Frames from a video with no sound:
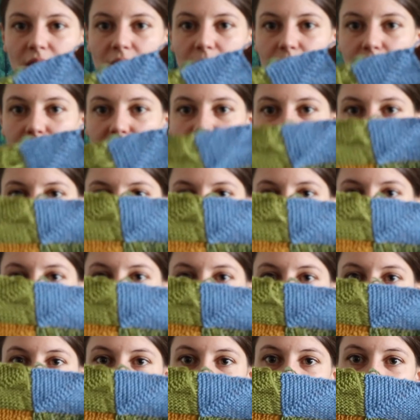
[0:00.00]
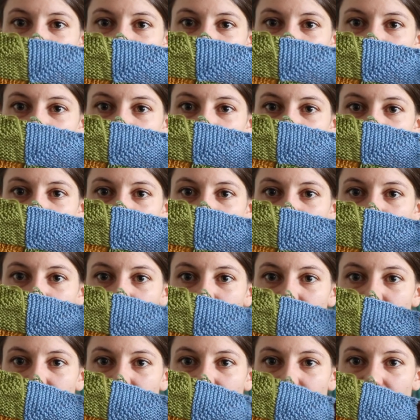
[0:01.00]
But
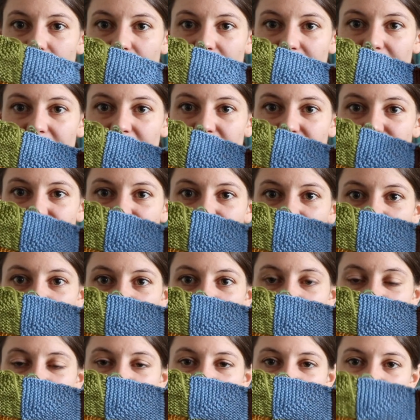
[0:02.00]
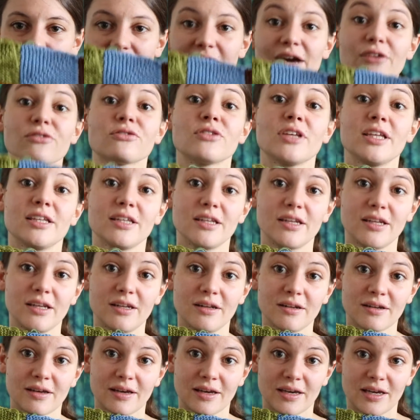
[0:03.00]
I have knitted
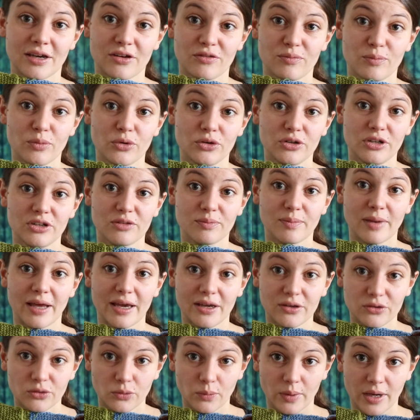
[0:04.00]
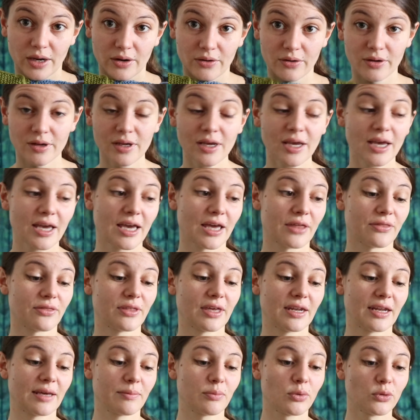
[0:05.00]
in, I have put this black square, and
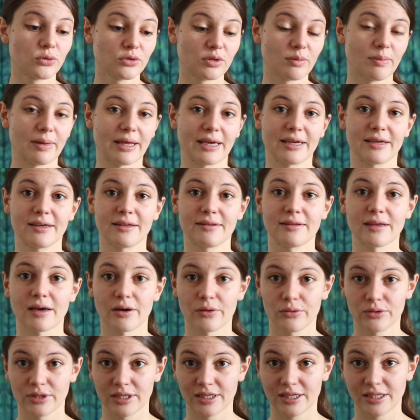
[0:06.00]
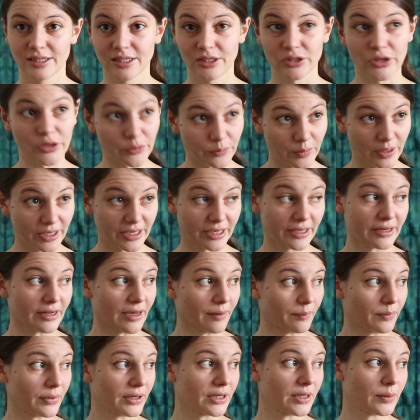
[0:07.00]
then I put the blanket down and I did not pick it
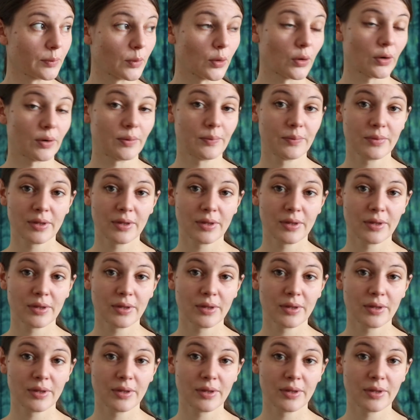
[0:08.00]
up anymore.